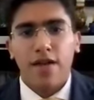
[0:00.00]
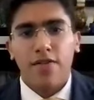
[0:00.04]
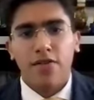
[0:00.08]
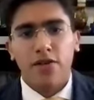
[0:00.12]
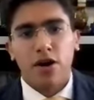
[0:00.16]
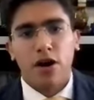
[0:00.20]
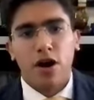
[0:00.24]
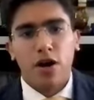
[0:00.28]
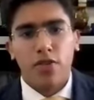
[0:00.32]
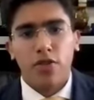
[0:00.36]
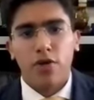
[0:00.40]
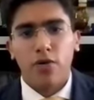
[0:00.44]
and the
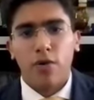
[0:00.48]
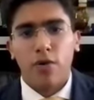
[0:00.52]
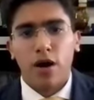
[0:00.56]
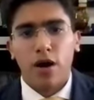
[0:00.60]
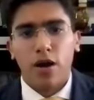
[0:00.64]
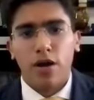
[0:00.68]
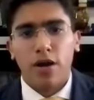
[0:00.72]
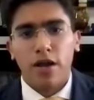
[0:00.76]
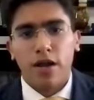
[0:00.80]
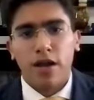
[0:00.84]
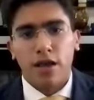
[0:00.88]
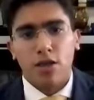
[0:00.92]
other
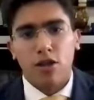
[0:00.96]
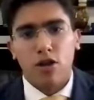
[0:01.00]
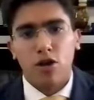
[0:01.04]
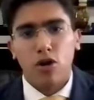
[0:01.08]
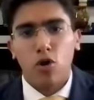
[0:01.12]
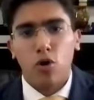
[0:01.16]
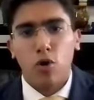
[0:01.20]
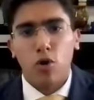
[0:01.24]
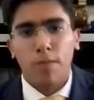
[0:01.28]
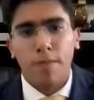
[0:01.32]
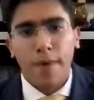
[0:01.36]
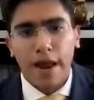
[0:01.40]
one is
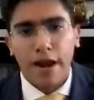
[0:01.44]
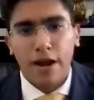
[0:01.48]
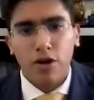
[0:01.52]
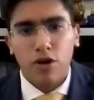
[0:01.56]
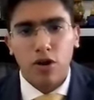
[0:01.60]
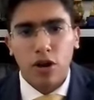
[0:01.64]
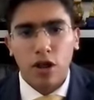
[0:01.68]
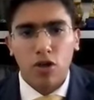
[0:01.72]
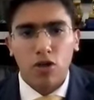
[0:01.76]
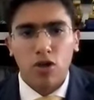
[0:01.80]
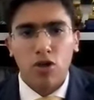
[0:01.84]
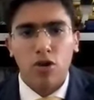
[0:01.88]
low
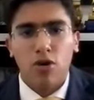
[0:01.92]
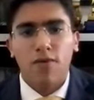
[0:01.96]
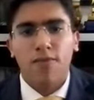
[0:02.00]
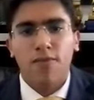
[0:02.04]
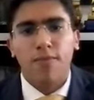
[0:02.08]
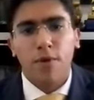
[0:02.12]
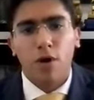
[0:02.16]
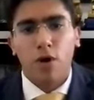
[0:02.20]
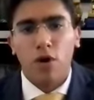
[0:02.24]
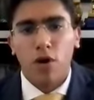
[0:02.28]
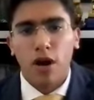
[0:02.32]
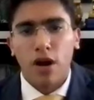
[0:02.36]
penetration of
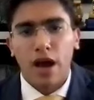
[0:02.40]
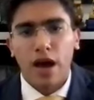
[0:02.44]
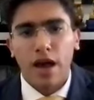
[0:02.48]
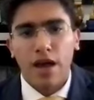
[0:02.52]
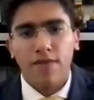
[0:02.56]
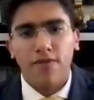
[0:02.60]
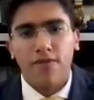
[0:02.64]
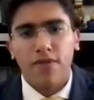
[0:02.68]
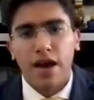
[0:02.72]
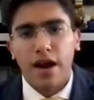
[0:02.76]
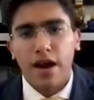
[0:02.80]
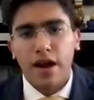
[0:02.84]
pure
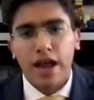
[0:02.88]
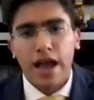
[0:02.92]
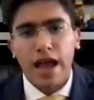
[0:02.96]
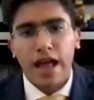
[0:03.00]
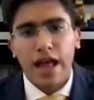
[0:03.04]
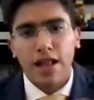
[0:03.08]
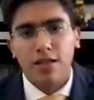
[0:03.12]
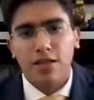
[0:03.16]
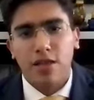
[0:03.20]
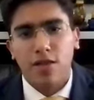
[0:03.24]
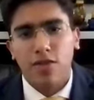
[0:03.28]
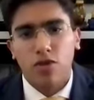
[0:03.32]
life and
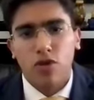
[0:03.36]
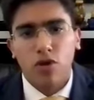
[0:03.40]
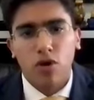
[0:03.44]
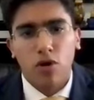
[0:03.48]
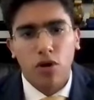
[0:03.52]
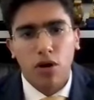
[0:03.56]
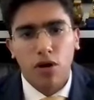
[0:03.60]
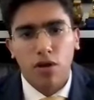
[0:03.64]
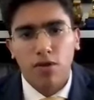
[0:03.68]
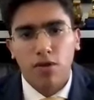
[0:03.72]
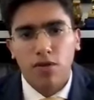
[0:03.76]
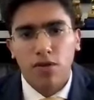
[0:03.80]
health
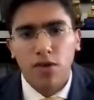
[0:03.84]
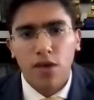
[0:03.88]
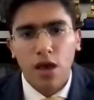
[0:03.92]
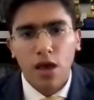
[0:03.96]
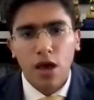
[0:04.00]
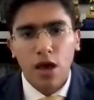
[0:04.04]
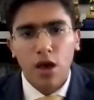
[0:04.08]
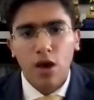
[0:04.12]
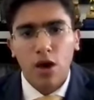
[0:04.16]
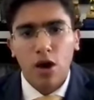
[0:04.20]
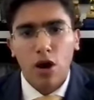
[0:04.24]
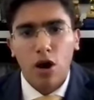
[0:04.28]
insurance
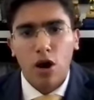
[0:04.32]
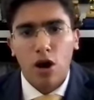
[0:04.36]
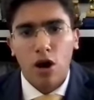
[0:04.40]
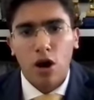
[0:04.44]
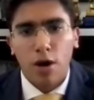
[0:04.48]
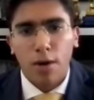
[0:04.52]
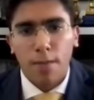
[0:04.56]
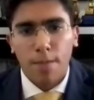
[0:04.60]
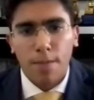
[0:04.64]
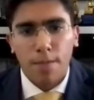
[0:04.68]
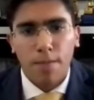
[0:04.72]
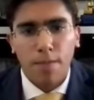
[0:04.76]

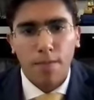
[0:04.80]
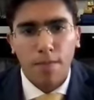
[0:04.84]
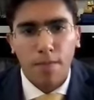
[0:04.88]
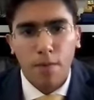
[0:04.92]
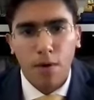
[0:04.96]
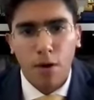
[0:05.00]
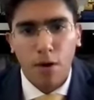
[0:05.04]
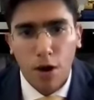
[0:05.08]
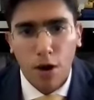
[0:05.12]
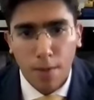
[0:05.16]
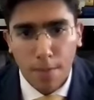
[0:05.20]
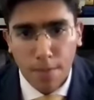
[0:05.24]

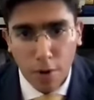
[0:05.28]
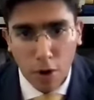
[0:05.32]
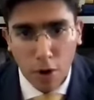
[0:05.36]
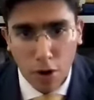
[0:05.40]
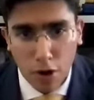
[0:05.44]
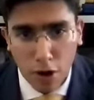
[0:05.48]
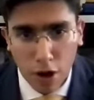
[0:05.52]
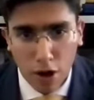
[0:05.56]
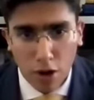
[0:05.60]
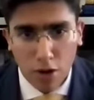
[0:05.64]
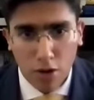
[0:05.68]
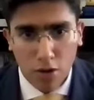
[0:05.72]

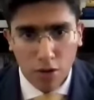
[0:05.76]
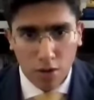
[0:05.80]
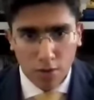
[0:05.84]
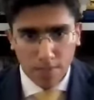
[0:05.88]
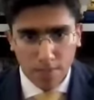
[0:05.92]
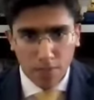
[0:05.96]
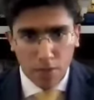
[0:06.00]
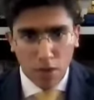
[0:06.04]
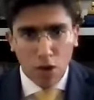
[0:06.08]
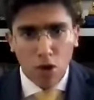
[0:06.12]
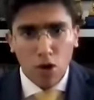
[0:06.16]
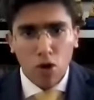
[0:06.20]
products.
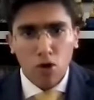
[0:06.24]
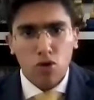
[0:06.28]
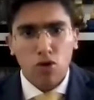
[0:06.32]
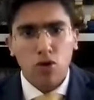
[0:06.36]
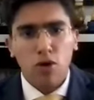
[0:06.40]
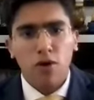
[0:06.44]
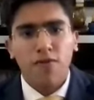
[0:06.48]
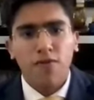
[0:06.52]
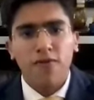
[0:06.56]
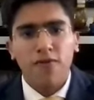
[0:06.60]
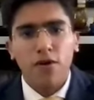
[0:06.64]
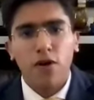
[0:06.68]
So
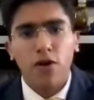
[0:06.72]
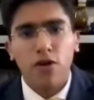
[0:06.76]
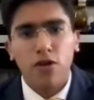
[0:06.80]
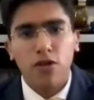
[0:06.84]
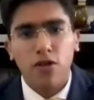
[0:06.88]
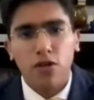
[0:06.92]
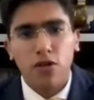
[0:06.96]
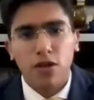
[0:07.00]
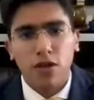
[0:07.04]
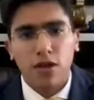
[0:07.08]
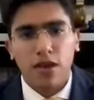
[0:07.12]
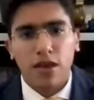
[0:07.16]
your
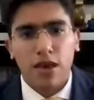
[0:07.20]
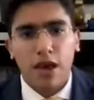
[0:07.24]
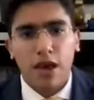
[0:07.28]
first